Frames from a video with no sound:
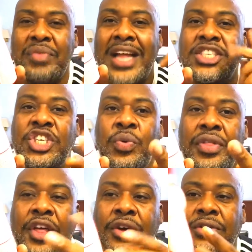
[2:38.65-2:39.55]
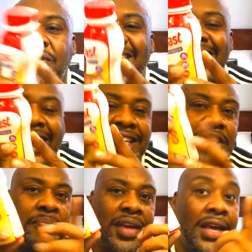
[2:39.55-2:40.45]
and two of those need
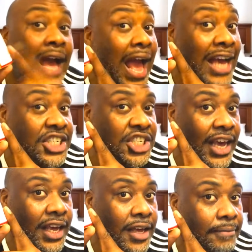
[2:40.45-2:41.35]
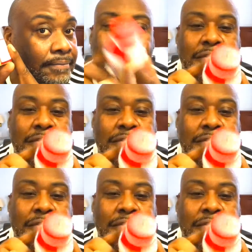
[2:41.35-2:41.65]
to be a shake.